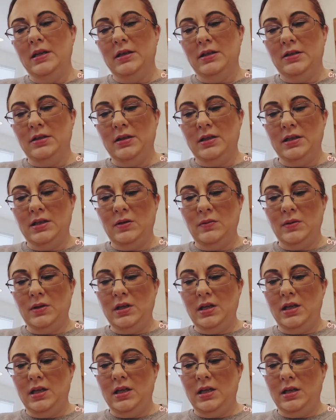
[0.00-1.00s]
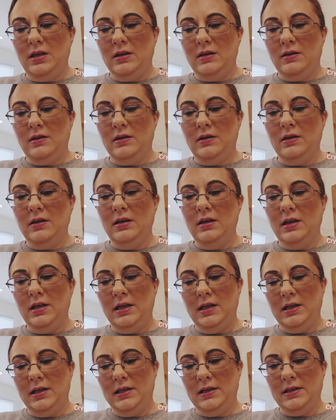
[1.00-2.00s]
So this one here
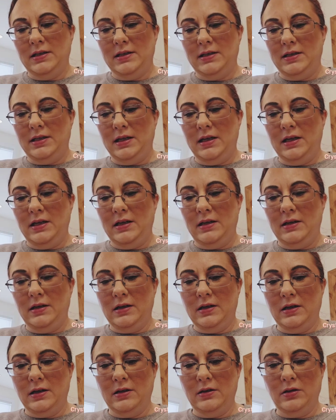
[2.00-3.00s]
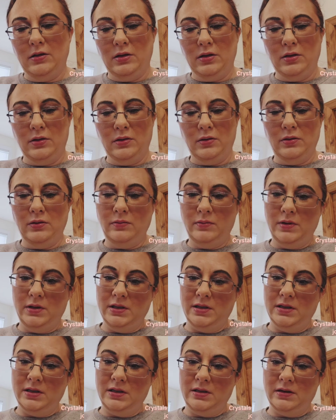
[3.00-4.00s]
is the color, what
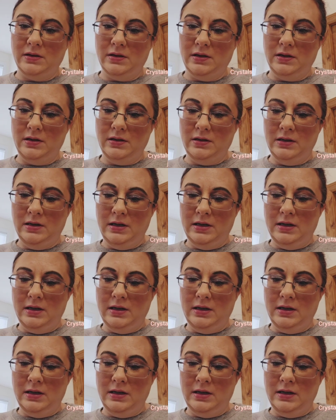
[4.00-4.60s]
is this color?